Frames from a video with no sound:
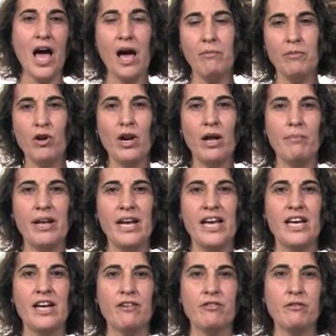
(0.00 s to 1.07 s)
I'm Lola
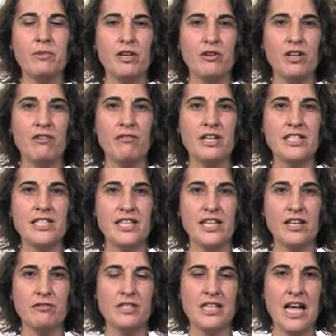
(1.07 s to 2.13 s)
Pereira from the
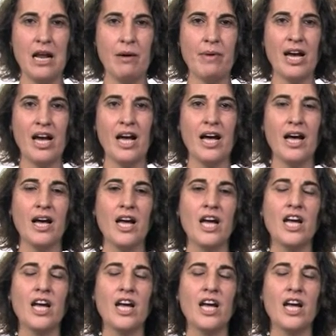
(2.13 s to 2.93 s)
University of Salamanca.